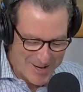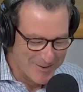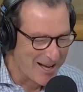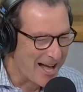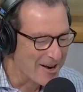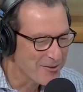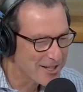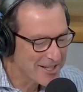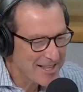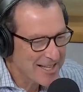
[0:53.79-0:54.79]
Well, I
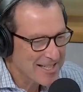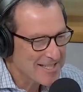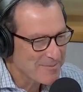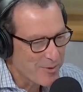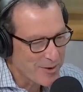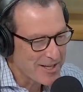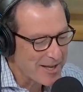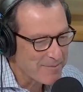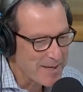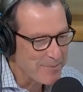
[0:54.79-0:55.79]
really think it's important
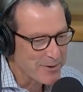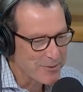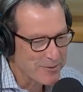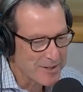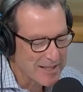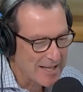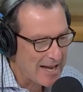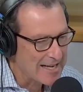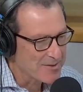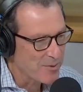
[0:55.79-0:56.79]
that people
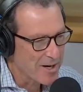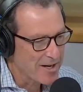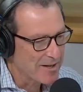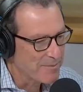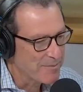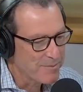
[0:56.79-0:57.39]
realize what an